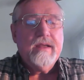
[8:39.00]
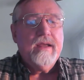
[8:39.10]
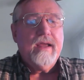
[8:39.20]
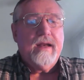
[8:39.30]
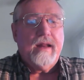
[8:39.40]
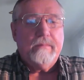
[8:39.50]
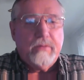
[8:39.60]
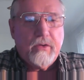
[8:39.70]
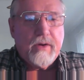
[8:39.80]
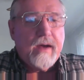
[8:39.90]
And I'd
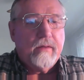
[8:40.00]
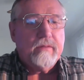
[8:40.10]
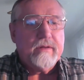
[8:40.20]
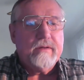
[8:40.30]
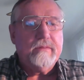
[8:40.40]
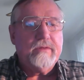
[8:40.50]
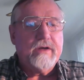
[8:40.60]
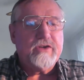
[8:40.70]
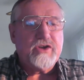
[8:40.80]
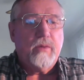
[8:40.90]
blurt out
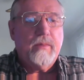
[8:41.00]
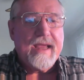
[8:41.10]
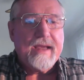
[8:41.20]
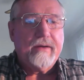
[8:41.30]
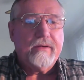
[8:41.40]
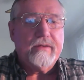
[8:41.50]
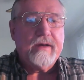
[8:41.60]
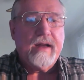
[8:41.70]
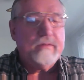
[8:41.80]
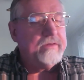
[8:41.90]
and show my anger.
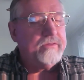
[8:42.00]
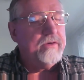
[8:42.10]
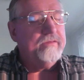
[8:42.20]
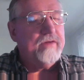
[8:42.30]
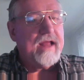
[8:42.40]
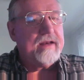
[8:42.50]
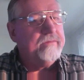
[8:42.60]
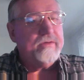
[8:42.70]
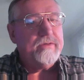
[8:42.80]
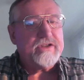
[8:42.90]
And I was very violent,
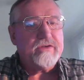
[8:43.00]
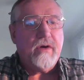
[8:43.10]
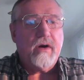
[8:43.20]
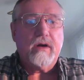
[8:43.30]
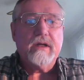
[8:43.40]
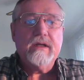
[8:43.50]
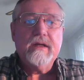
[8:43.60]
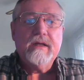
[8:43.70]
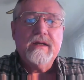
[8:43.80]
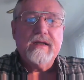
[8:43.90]
very strong.
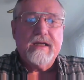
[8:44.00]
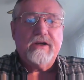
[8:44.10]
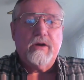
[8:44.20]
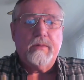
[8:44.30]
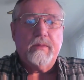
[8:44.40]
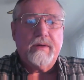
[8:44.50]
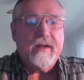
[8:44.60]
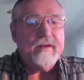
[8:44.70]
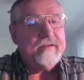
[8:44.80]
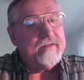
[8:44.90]
He told me one
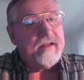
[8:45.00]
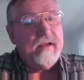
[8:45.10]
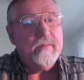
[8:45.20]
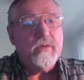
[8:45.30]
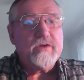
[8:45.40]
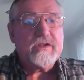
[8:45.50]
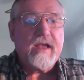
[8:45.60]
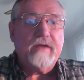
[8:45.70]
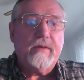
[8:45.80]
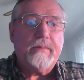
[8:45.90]
day, he says, I almost
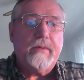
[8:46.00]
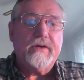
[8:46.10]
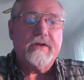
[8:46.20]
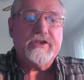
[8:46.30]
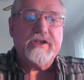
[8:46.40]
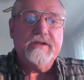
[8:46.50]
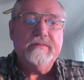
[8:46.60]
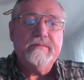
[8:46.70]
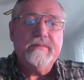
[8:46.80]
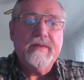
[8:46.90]
gave up on you, Gene.
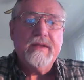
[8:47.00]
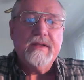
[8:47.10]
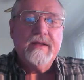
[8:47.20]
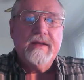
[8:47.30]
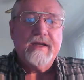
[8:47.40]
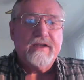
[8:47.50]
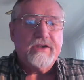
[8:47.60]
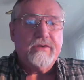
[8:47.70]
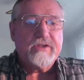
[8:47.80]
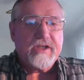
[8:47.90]
He
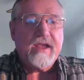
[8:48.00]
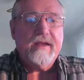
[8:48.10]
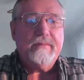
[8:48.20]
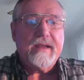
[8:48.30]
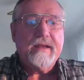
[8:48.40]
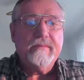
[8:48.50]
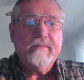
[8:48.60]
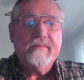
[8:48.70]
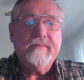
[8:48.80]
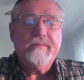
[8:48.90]
said, you scared me.
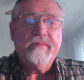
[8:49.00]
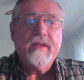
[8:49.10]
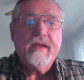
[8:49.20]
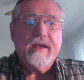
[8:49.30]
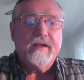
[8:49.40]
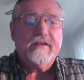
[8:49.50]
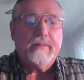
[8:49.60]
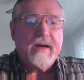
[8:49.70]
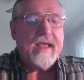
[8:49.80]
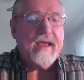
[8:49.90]
He said,
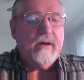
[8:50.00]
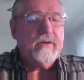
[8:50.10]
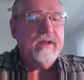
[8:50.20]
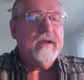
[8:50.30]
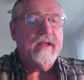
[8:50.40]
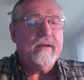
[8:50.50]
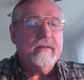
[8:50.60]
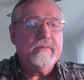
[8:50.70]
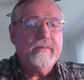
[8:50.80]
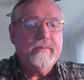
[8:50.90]
but I held in there.
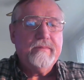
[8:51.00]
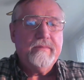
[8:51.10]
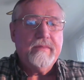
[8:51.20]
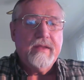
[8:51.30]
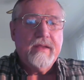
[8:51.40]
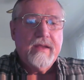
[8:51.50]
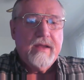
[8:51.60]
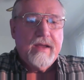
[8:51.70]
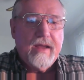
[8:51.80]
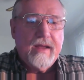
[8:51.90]

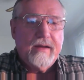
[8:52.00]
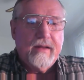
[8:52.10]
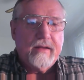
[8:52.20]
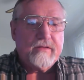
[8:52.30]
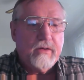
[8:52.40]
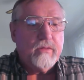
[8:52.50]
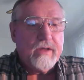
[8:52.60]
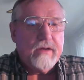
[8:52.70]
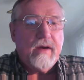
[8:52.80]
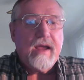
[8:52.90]
And so
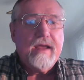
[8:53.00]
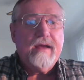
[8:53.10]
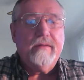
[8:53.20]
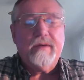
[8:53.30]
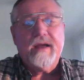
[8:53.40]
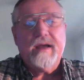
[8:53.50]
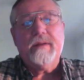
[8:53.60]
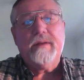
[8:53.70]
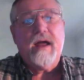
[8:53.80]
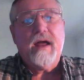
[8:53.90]
here I am. I am
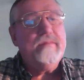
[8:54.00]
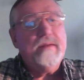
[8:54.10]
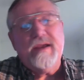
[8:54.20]
alive. Maybe I